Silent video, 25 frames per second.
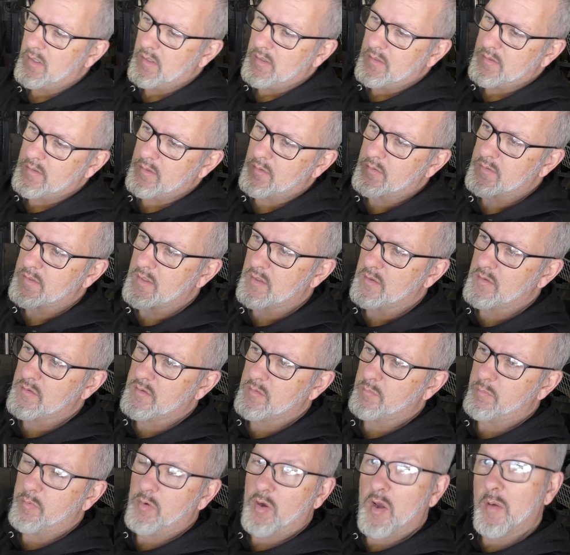So it's going to
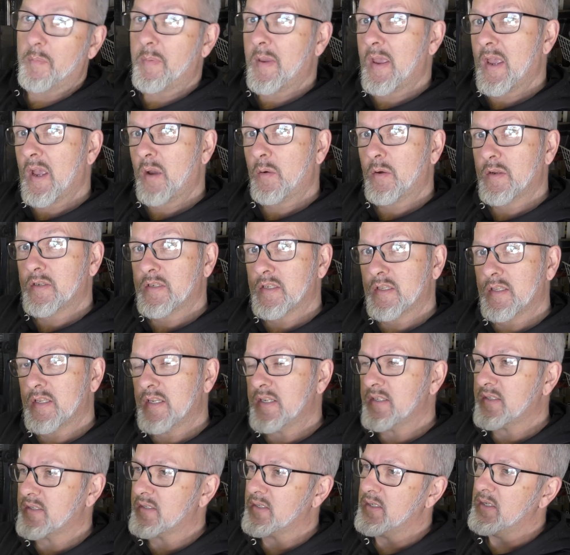supply power to
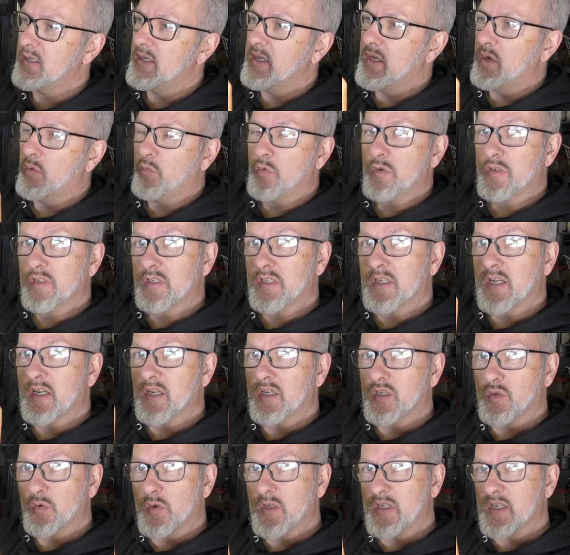this, which is going
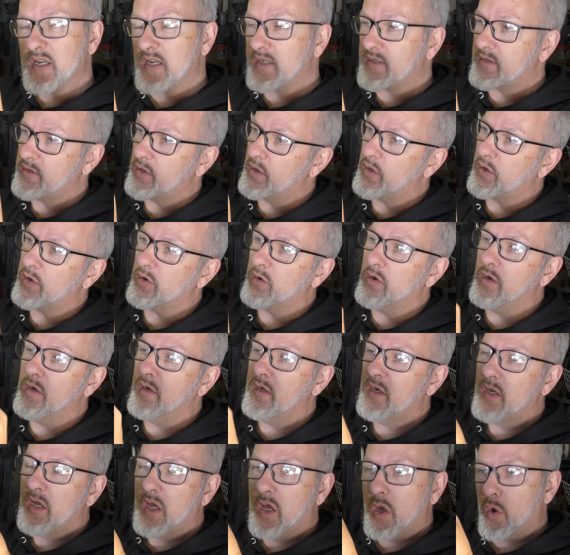to switch that circuit
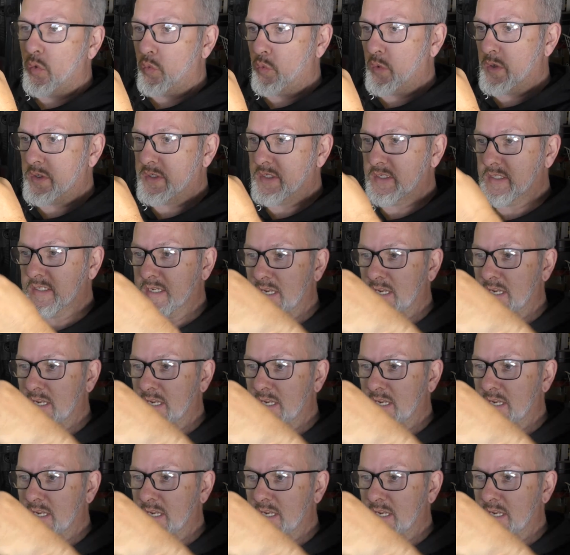on, which is